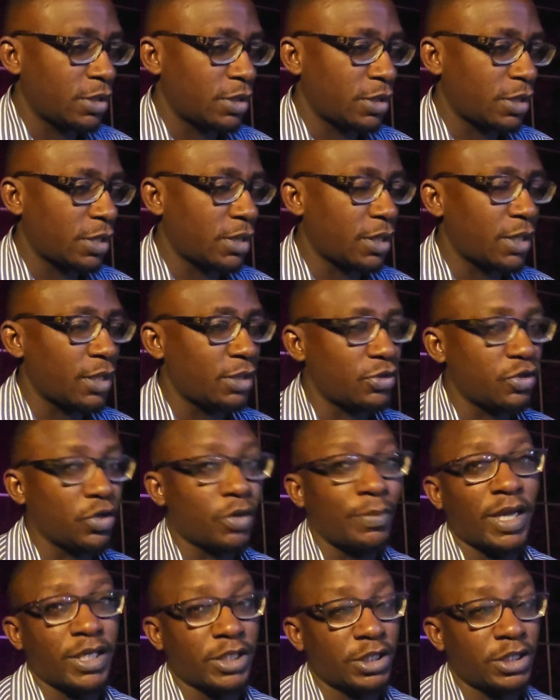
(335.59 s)
And then
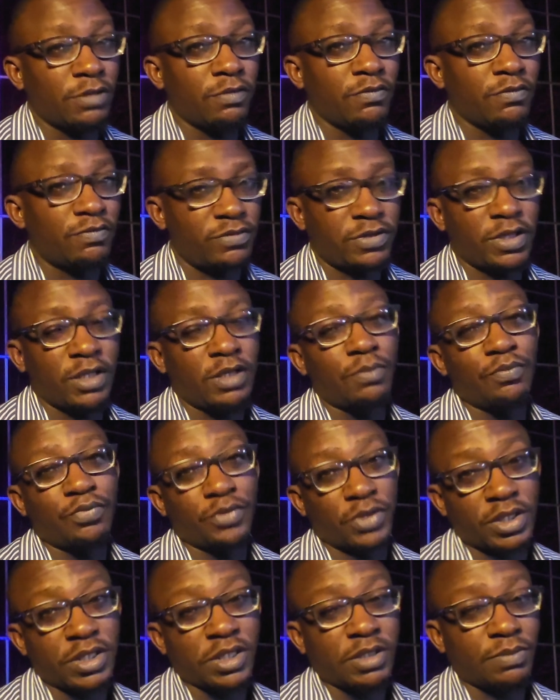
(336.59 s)
some achieve certain
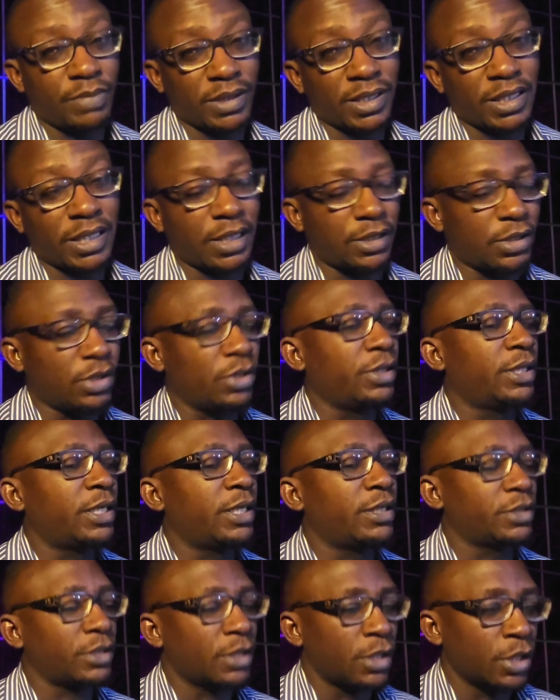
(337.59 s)
processes better than the
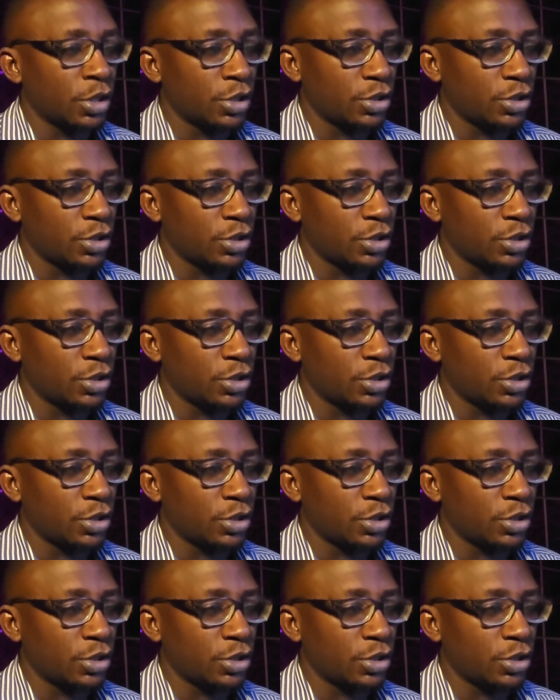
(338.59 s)
others.